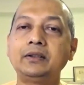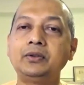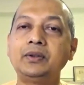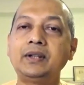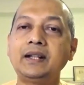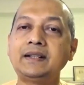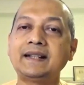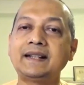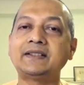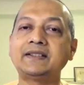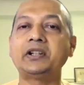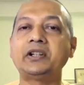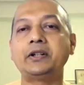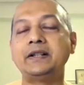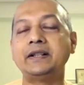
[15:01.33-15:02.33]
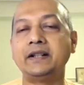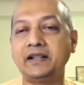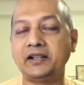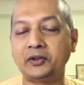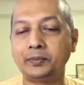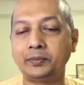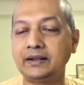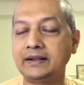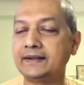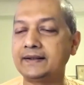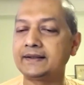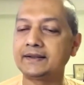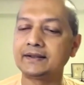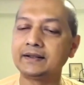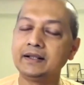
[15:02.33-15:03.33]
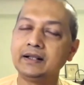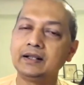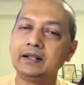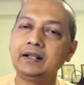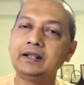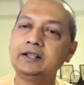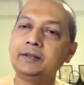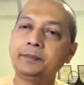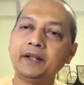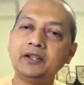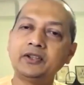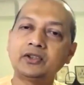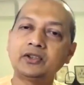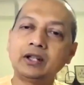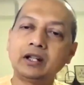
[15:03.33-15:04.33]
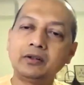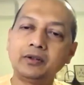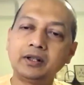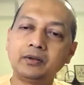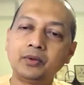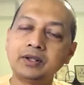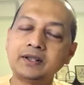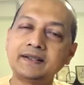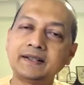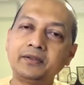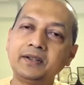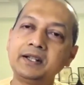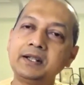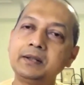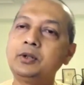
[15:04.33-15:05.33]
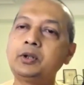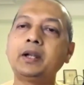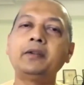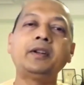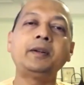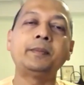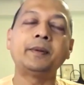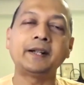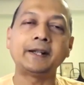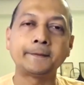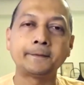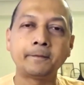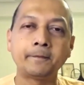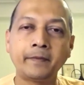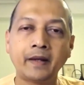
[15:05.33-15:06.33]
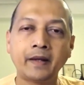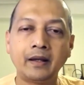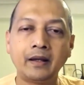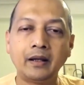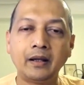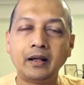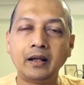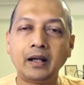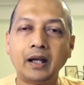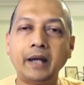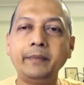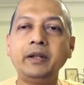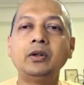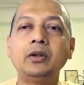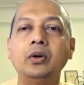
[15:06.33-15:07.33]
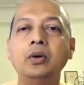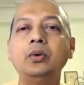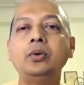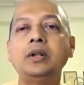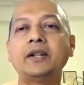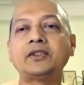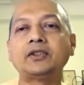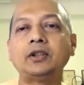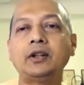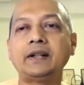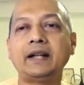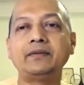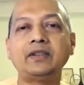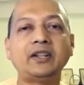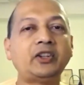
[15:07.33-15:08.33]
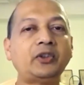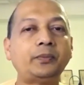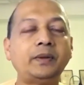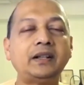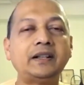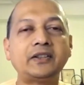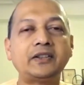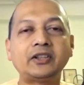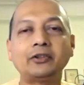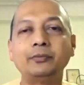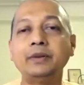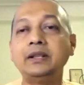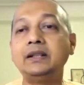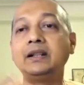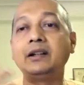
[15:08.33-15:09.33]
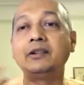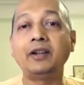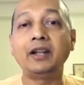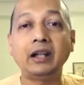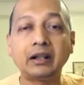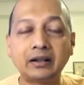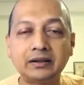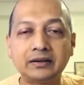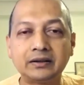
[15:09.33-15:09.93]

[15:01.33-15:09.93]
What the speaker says: get extraordinary experiences. It depends on what is available to everybody. I mean, who does not have the experience of being awake,